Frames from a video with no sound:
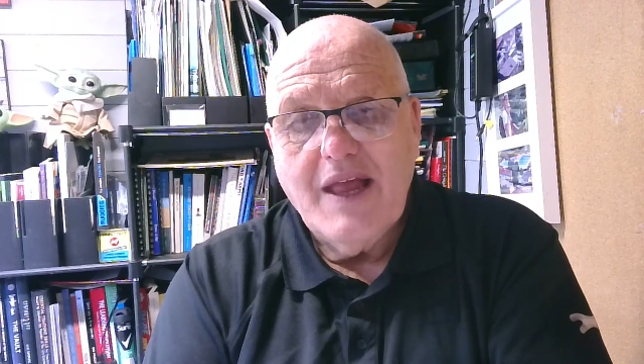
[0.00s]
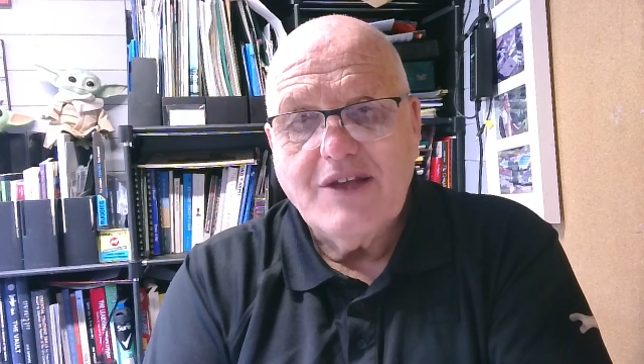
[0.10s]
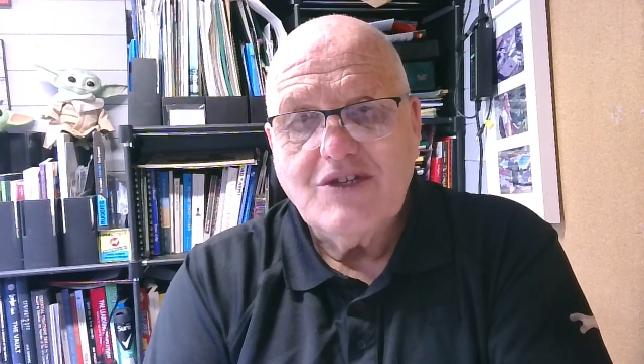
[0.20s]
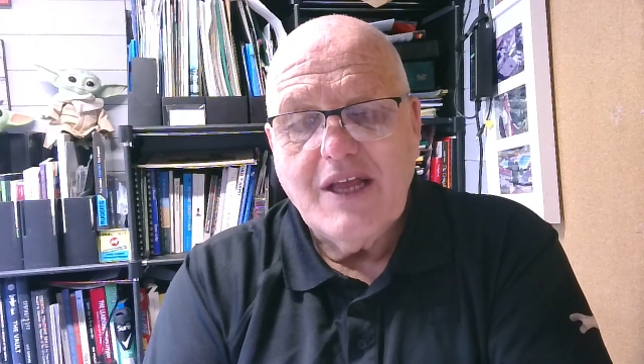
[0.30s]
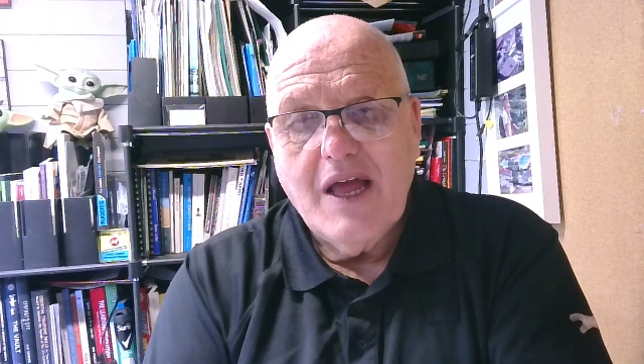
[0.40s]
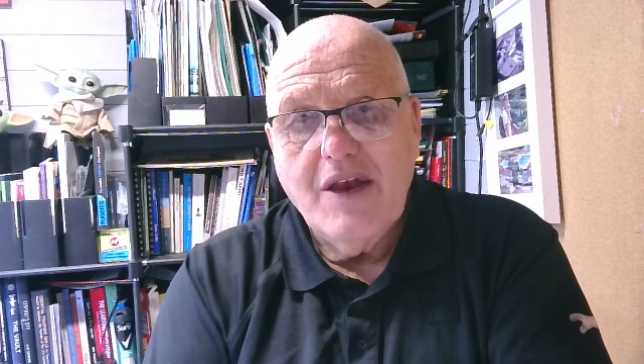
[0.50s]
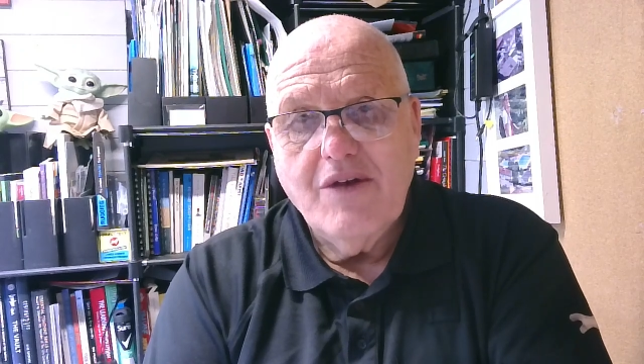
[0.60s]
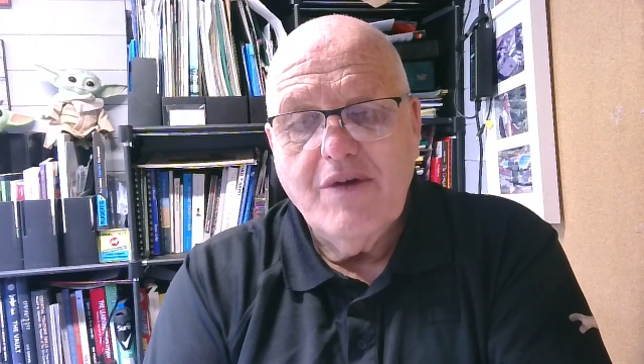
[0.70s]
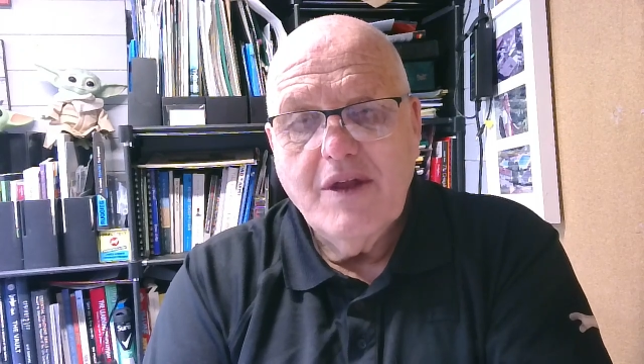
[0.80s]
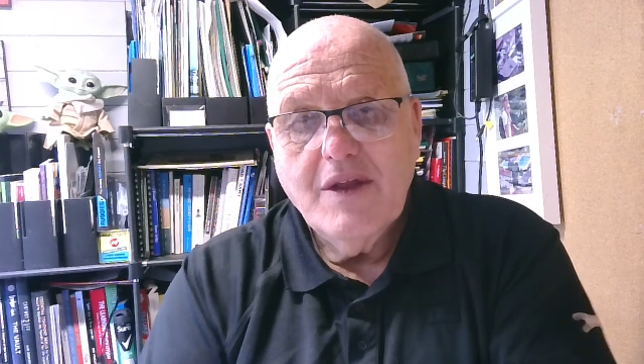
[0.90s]
actually
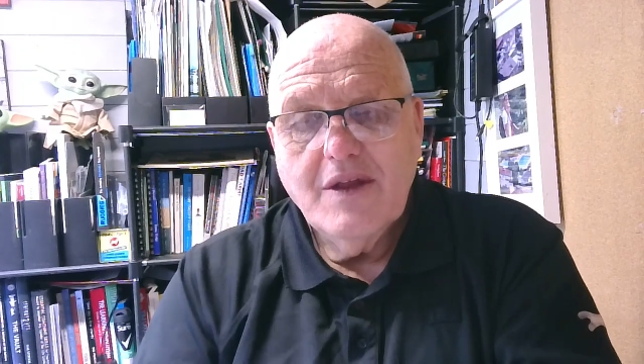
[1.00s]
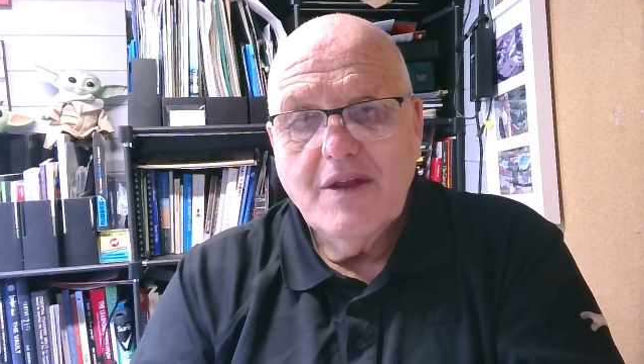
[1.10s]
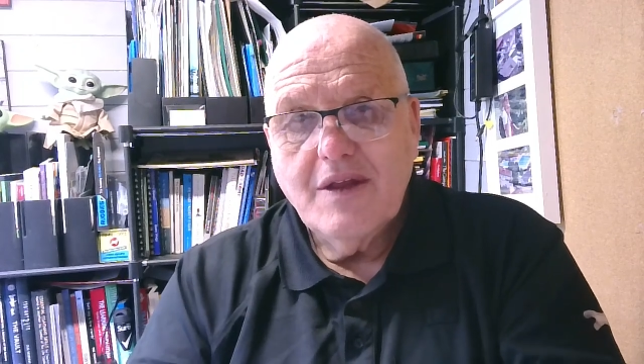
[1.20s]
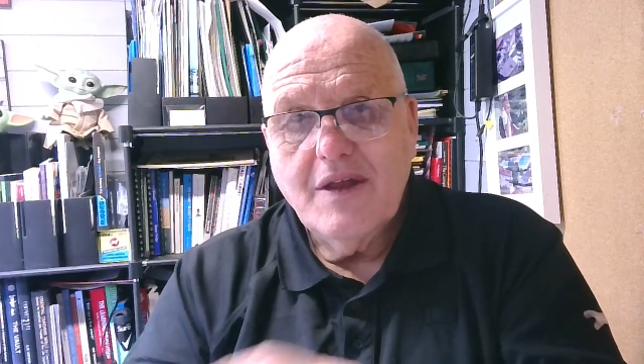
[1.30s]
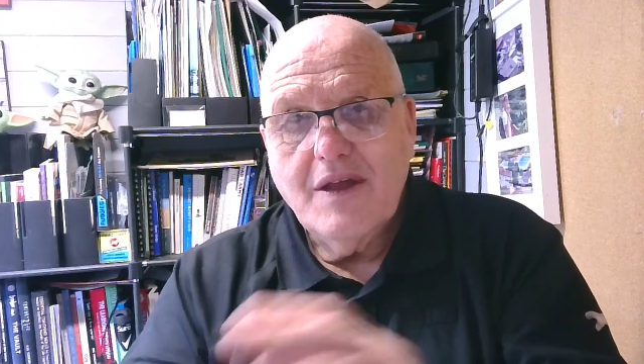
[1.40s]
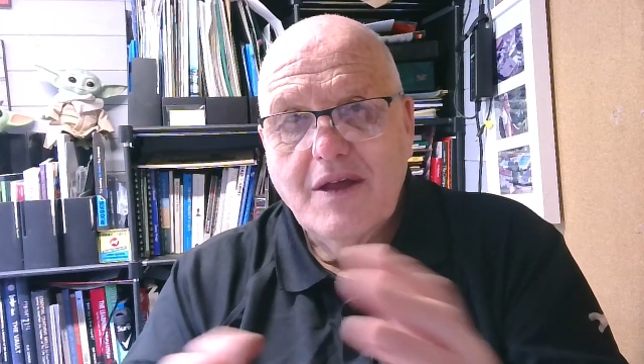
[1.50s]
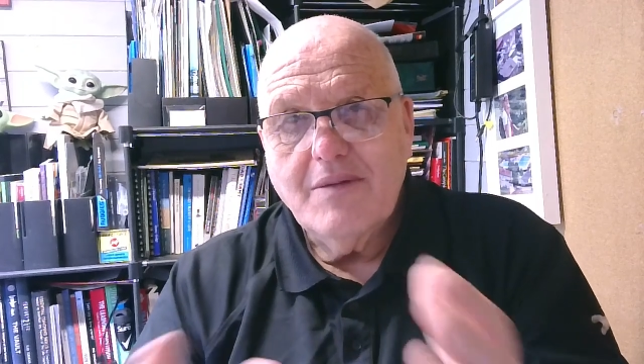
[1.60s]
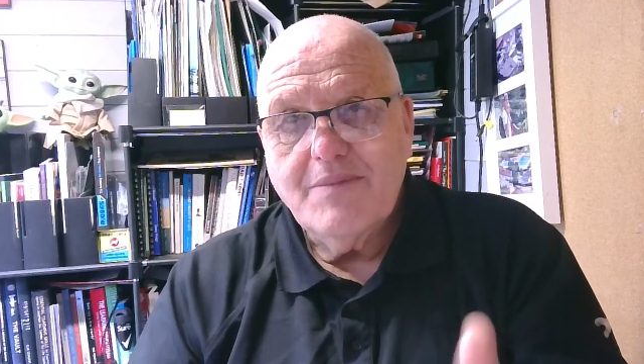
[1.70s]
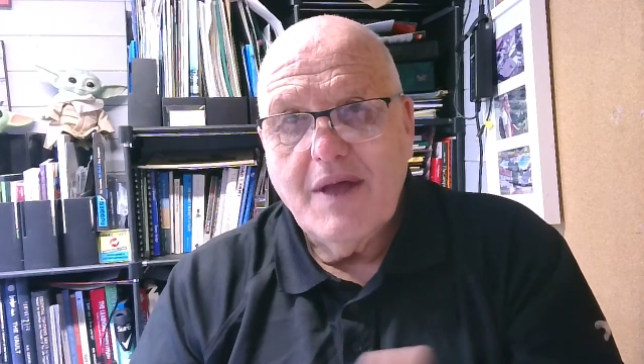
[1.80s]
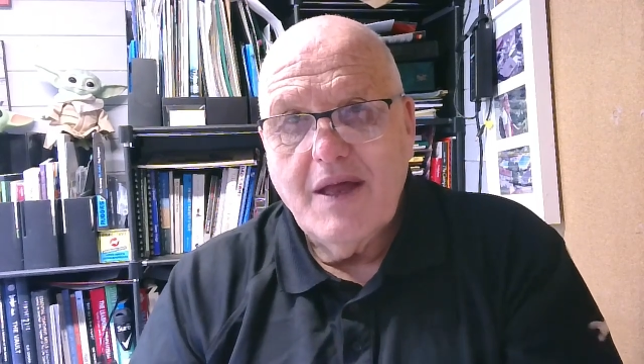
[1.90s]

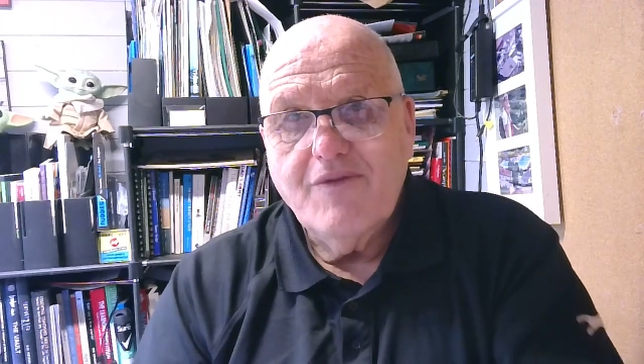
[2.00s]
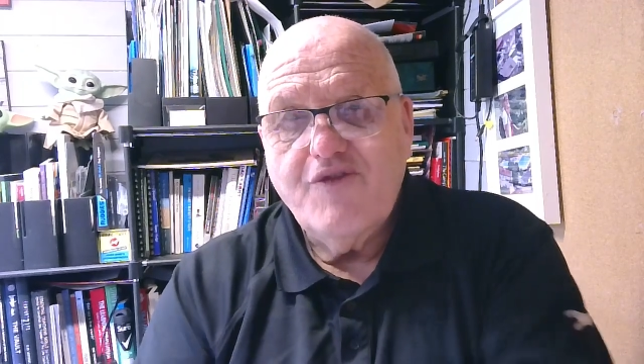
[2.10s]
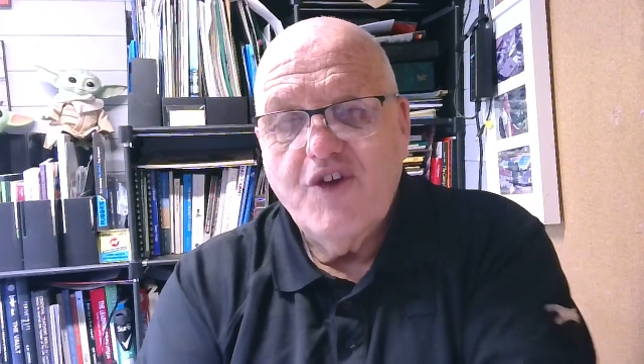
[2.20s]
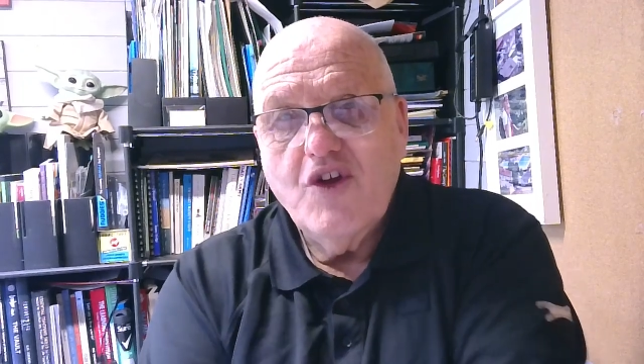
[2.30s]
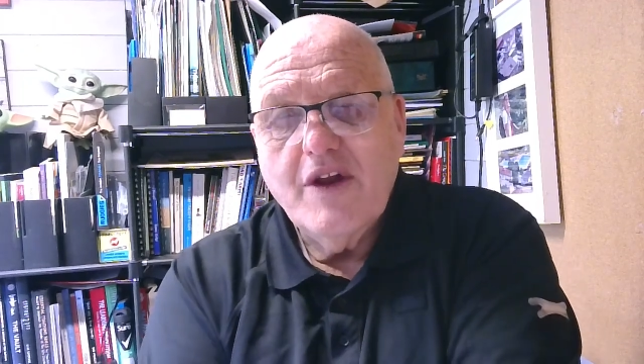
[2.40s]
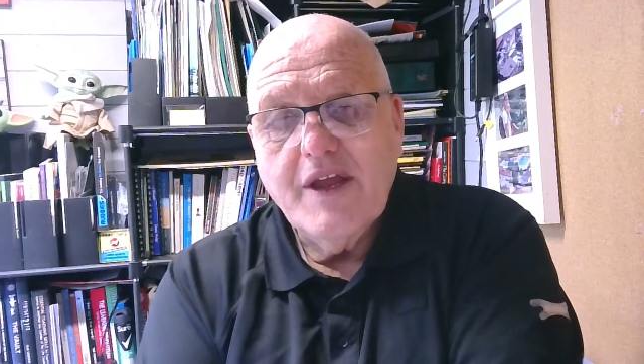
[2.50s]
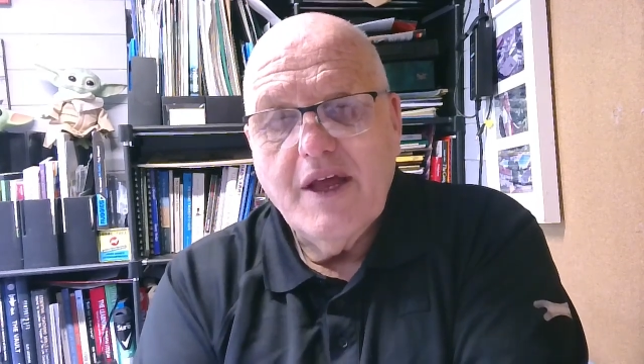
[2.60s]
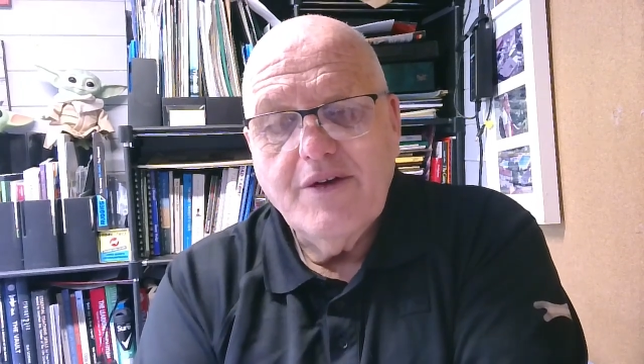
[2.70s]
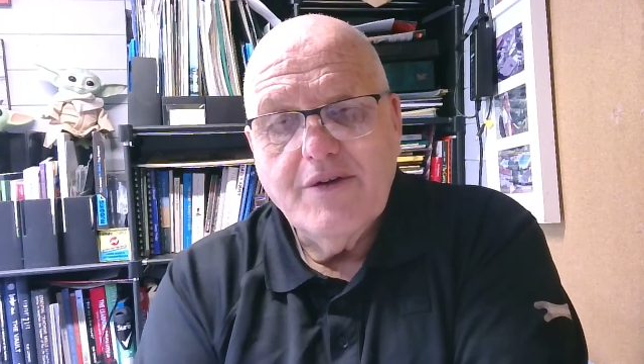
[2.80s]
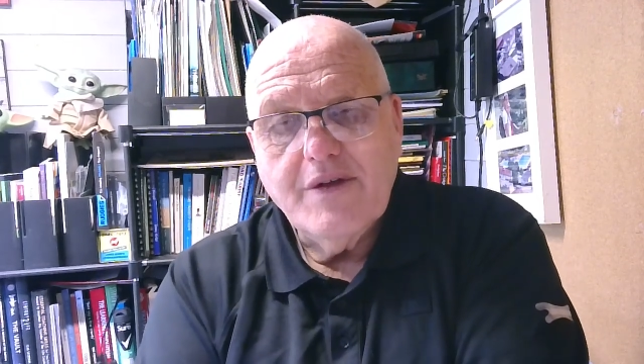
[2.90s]
unfurl it,
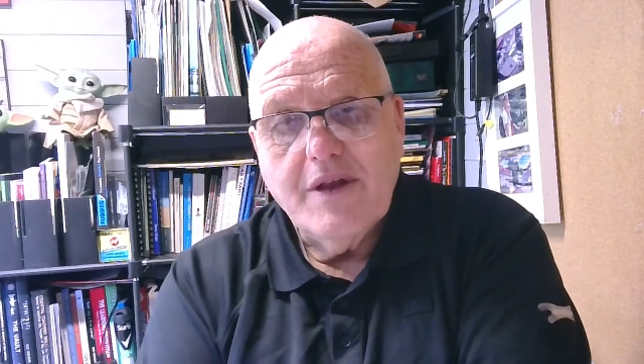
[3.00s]
and